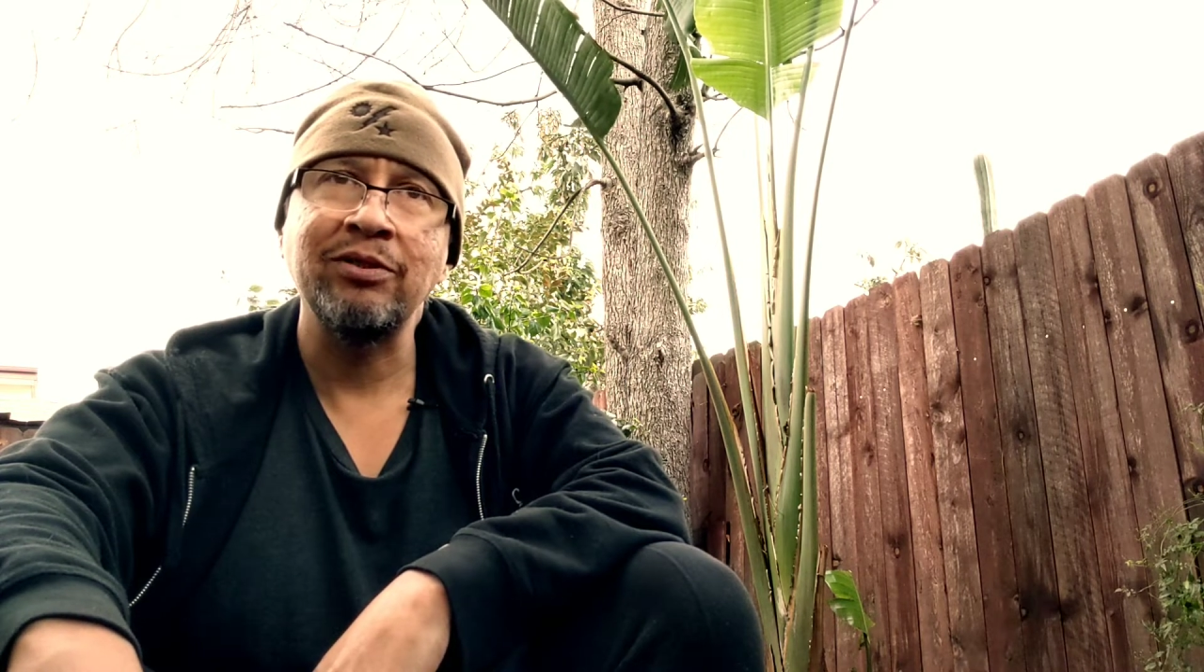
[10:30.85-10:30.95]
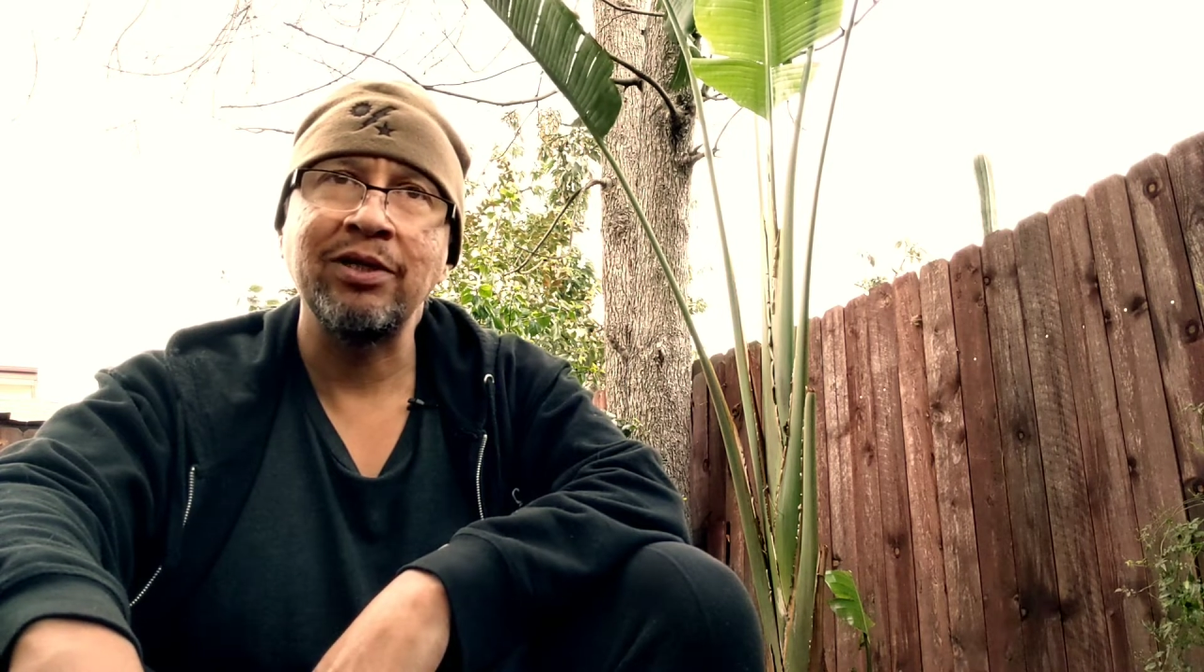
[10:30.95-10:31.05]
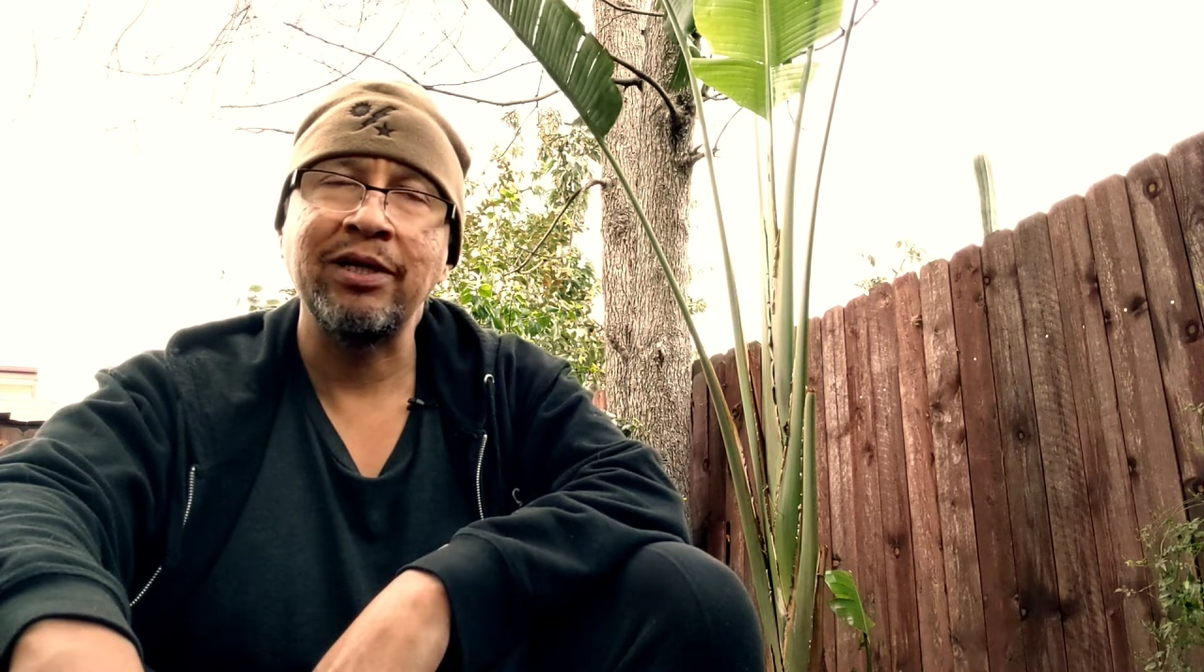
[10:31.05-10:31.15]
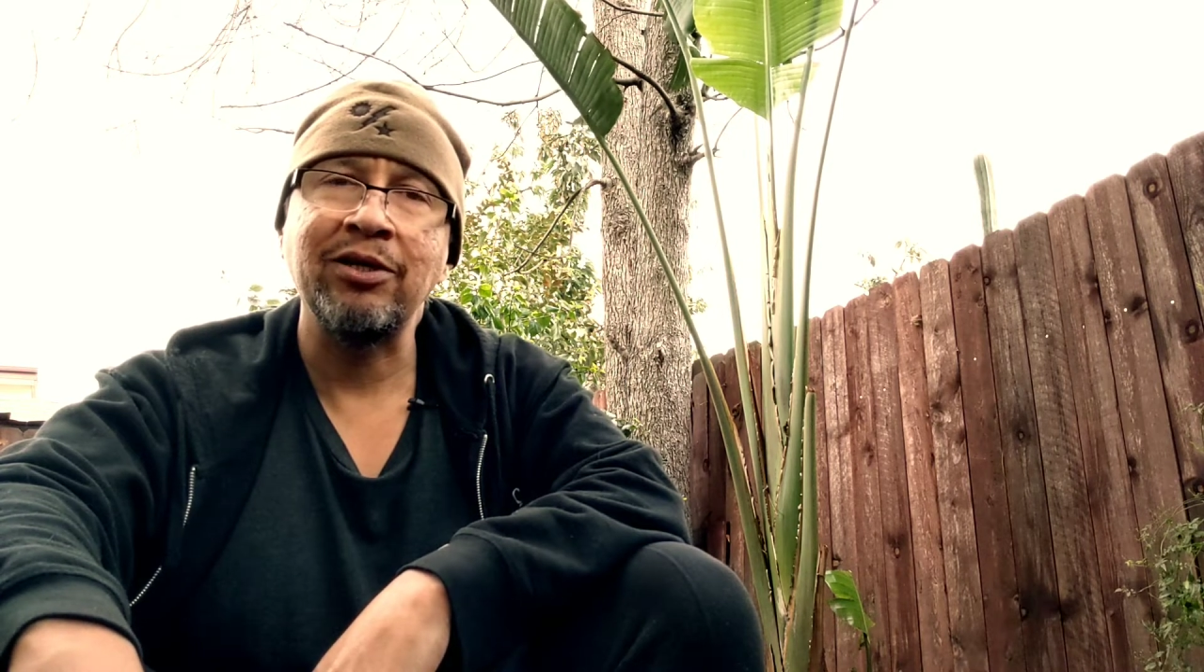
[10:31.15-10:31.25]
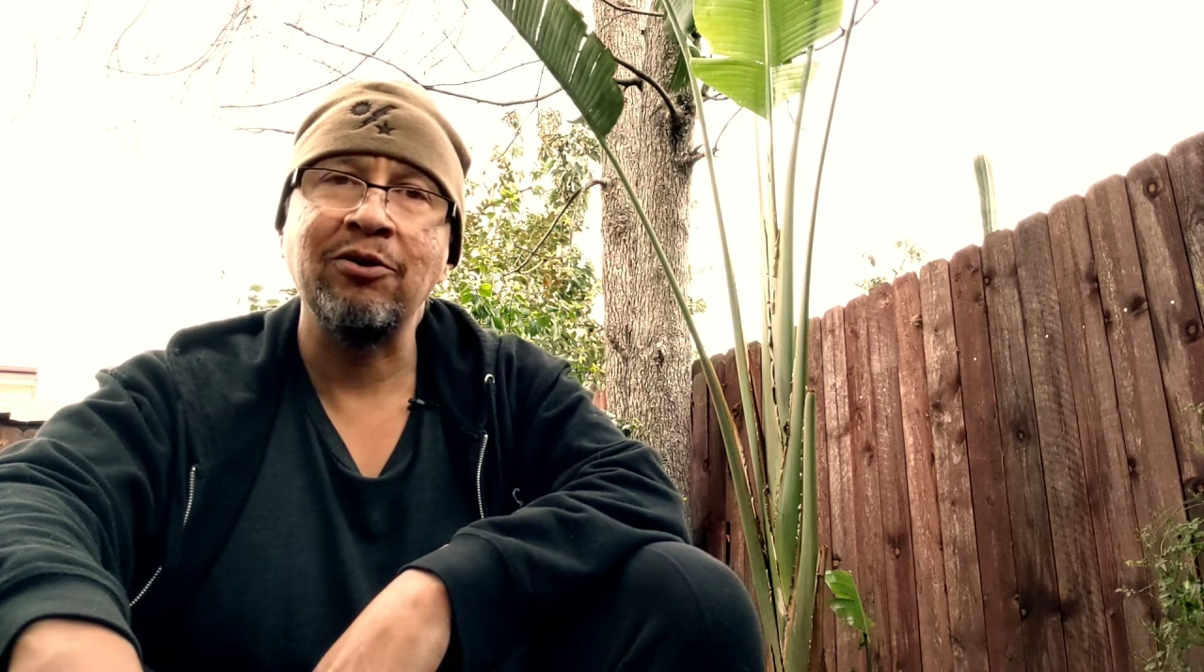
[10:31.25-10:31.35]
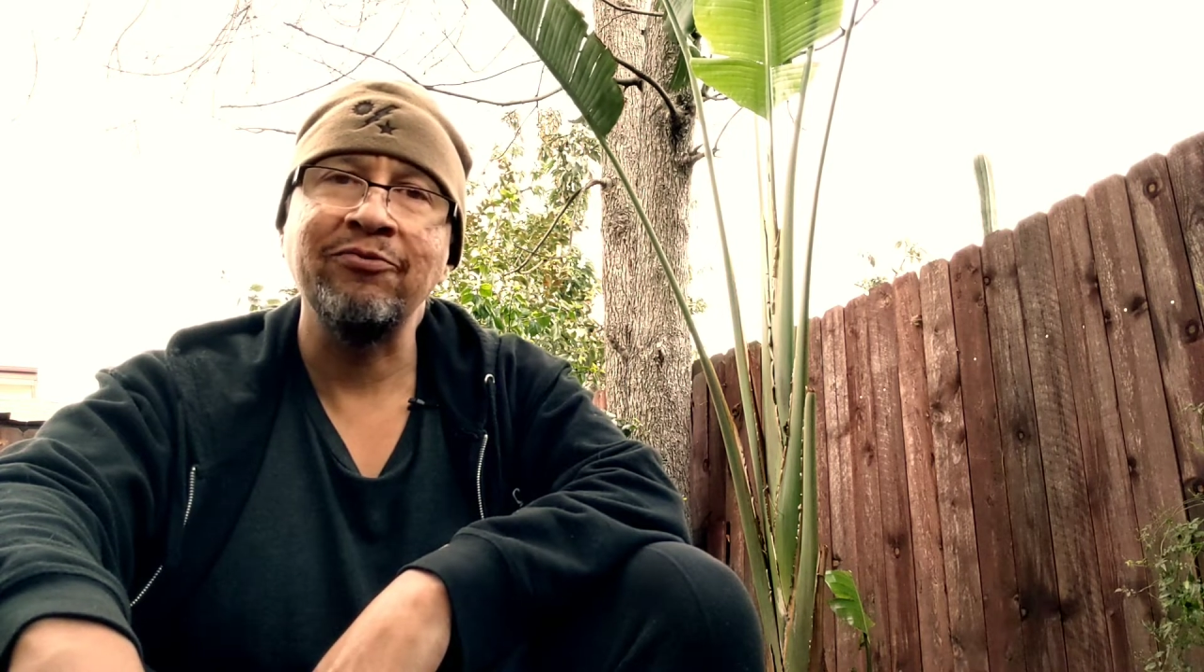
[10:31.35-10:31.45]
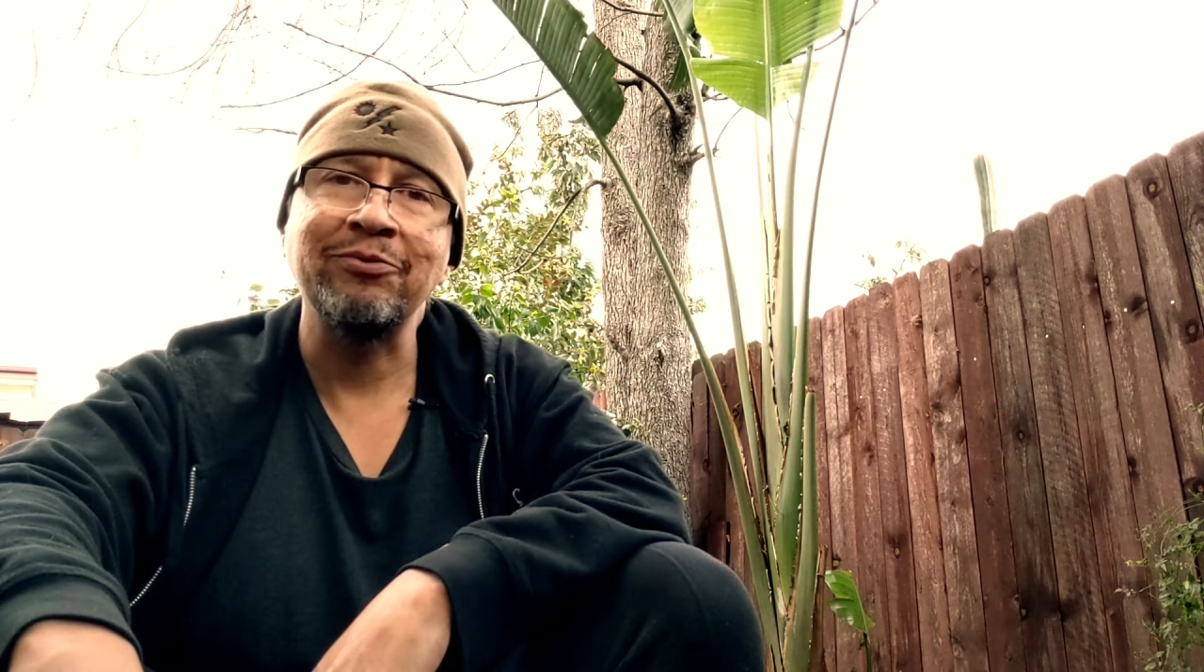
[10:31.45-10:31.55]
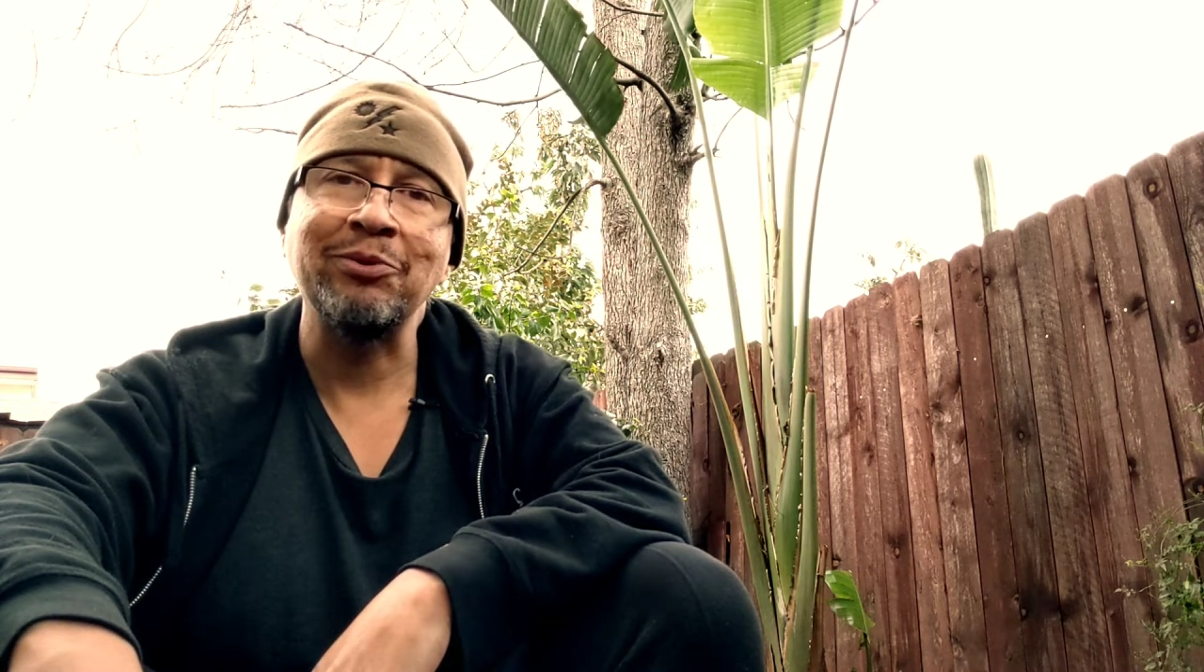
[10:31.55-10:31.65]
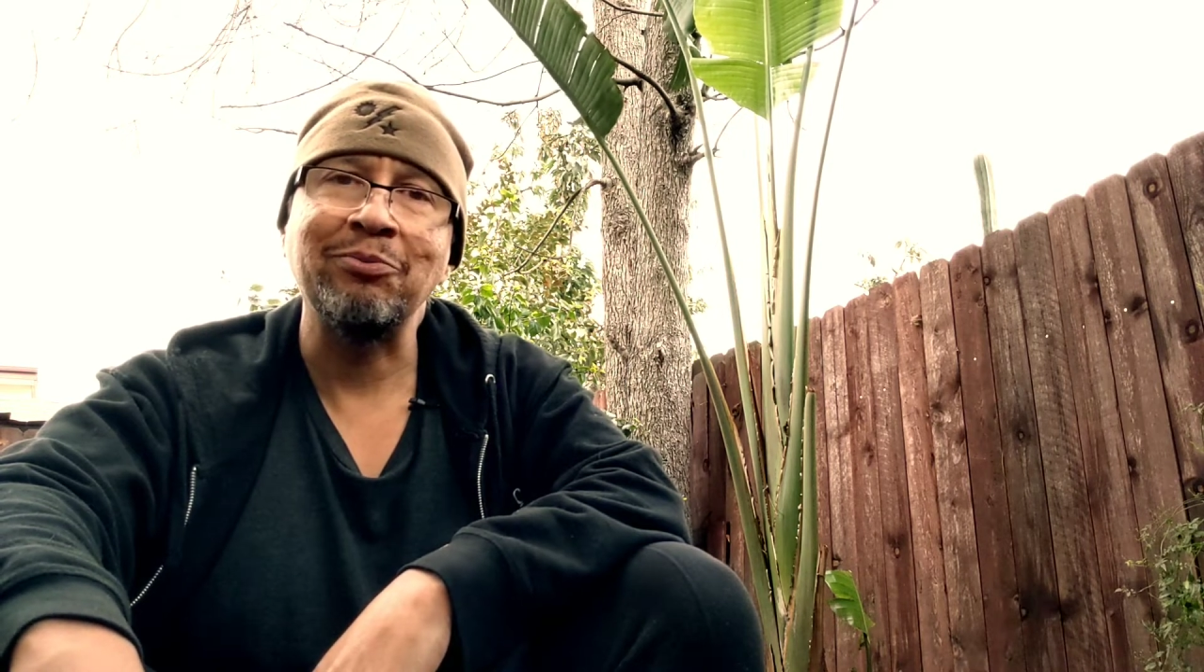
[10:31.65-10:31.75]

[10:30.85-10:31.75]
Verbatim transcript: kind of go from a